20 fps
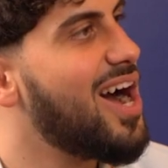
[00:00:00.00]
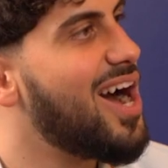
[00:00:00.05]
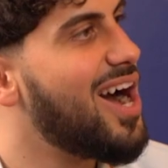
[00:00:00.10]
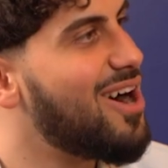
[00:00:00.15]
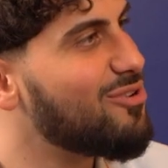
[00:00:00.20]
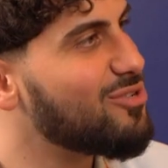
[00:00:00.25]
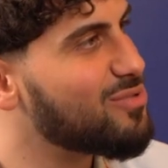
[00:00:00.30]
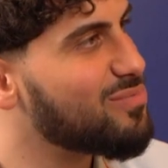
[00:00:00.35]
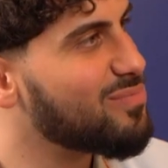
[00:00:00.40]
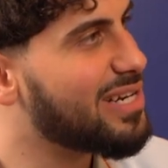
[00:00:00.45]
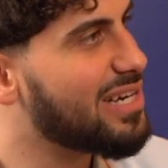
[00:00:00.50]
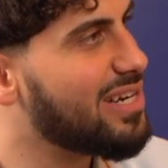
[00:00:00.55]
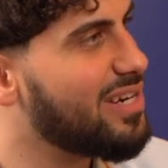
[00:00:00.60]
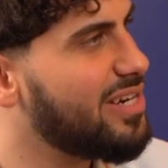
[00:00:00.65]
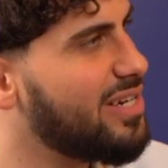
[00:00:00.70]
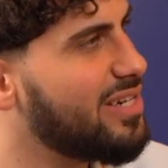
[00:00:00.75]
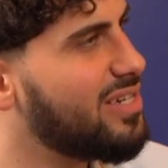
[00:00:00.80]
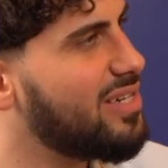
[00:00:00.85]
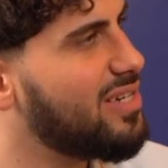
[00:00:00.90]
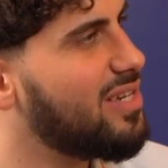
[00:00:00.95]
How is
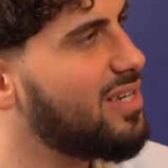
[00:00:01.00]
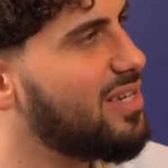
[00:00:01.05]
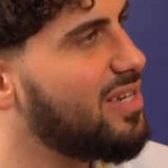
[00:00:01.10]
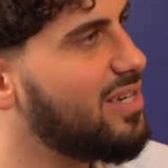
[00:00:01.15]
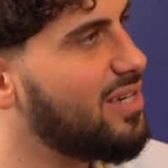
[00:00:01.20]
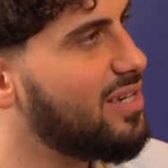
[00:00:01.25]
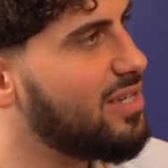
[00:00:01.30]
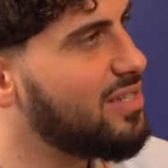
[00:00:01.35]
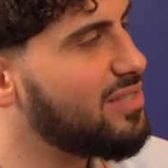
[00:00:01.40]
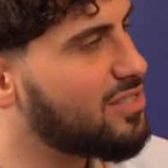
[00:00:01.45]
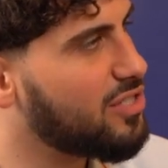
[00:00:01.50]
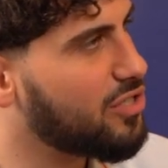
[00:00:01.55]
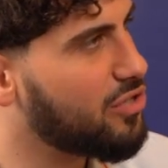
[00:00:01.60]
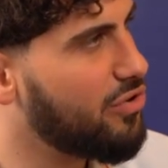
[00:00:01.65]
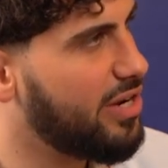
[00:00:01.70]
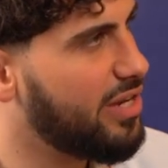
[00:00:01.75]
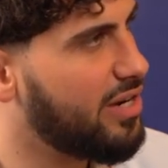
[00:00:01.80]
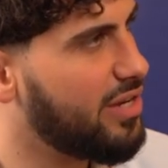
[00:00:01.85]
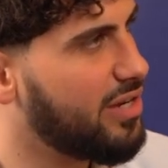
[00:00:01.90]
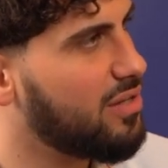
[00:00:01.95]
McLaren
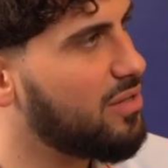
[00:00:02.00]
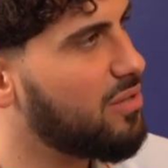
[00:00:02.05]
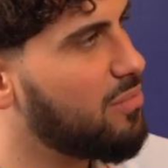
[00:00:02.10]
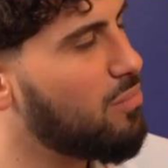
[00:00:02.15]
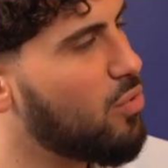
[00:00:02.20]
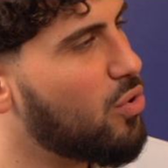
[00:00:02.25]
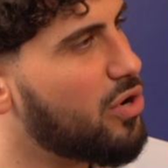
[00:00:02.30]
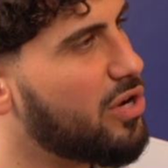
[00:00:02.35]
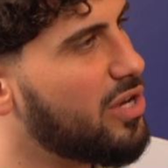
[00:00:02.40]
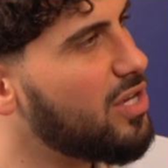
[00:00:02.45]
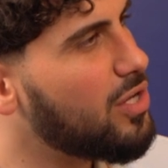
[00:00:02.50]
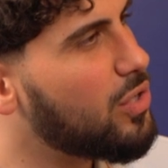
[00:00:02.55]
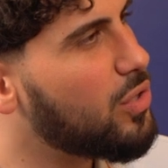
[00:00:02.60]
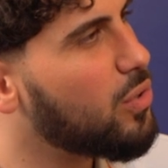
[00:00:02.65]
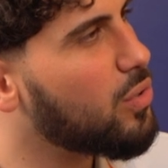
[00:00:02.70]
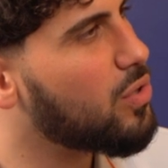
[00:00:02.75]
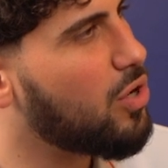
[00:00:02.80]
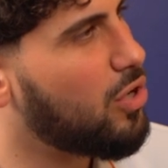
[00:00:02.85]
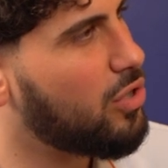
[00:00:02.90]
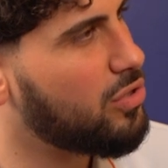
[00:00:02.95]
integrating more
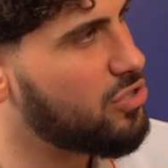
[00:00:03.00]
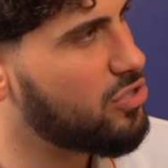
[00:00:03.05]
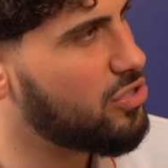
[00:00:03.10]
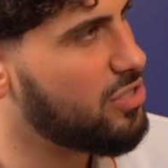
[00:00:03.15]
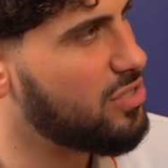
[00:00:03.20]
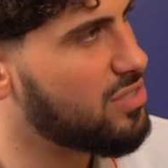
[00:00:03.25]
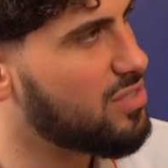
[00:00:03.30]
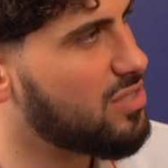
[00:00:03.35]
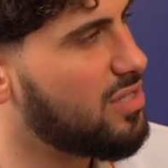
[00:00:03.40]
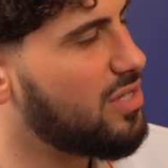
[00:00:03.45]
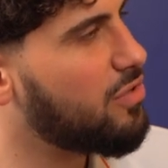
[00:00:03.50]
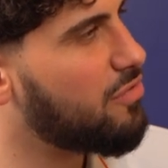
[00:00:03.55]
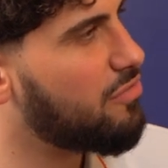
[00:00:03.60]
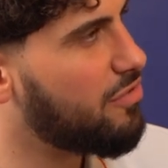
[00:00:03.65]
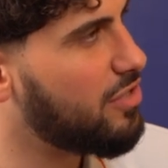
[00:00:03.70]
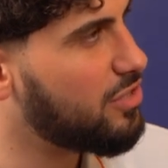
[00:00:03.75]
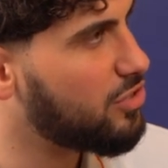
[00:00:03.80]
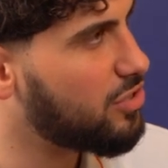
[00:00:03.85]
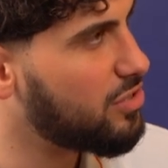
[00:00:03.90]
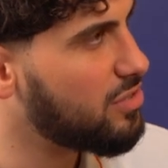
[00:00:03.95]
eco-conscious
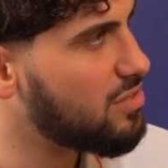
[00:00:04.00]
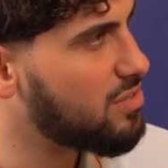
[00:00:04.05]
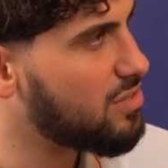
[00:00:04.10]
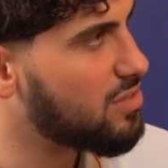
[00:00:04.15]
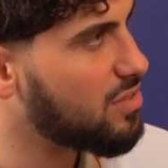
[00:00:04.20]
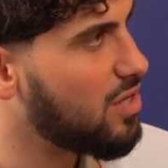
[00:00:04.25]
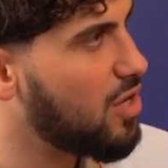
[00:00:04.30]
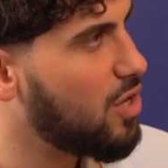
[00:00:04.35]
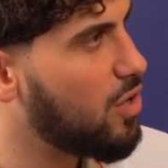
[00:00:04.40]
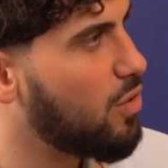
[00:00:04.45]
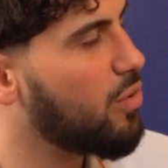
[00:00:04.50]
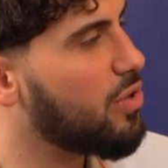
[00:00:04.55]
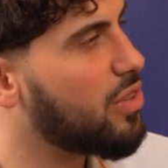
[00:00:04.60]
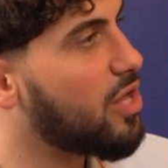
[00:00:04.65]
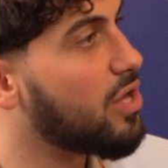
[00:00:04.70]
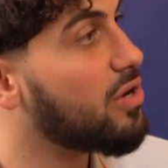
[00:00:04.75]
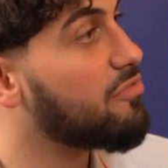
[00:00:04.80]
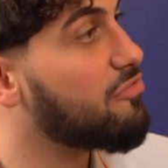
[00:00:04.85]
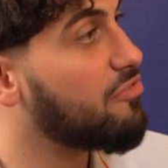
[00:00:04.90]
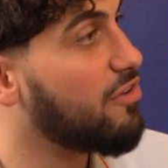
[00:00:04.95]
innovations without
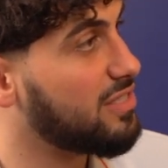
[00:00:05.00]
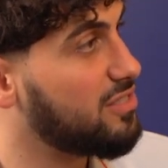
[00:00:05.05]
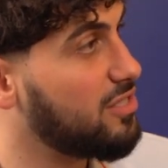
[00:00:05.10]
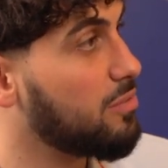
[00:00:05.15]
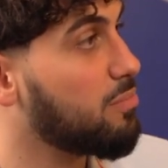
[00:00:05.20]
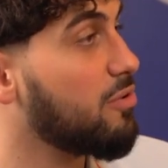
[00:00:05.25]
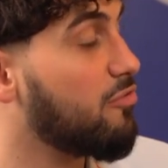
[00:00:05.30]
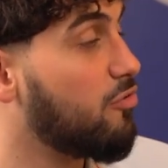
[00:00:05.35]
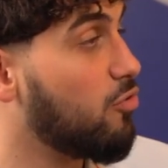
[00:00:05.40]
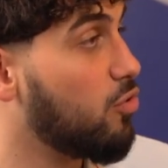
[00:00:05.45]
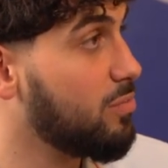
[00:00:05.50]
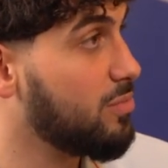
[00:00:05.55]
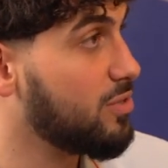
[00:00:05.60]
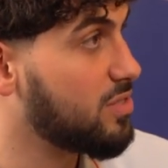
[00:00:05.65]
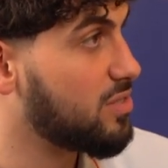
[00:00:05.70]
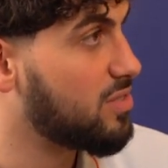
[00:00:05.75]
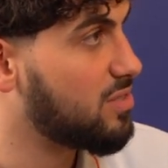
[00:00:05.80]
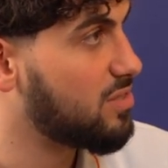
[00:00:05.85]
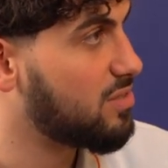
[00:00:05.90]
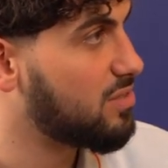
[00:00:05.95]
affecting
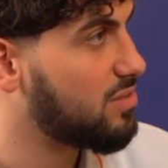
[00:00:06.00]
performance?